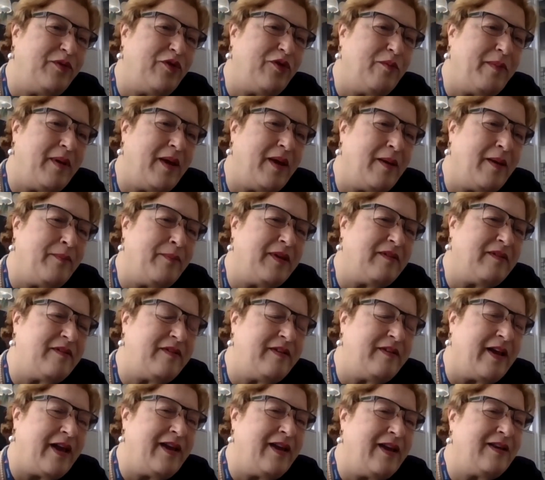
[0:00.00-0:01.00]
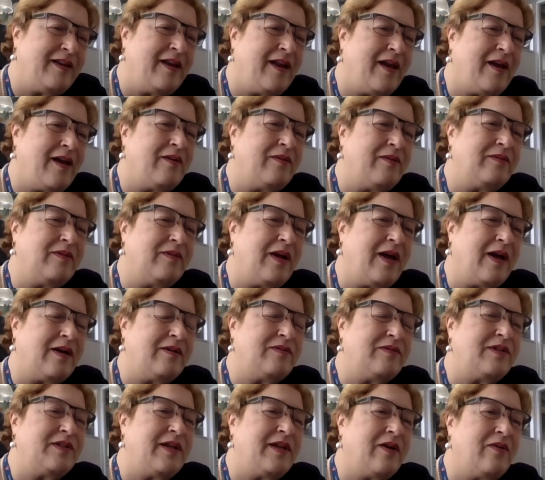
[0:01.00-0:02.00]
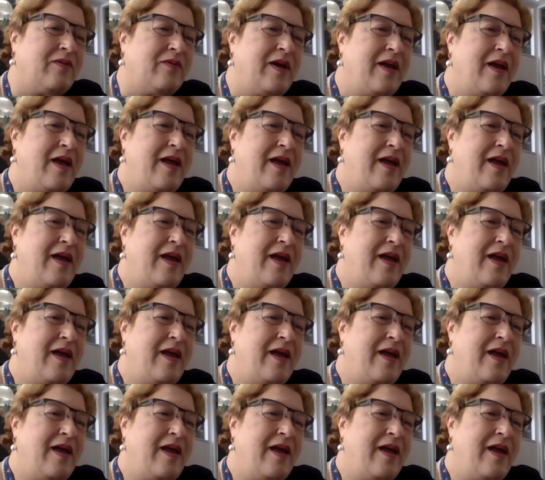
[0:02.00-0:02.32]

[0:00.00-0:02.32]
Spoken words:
to be a bit dying out now.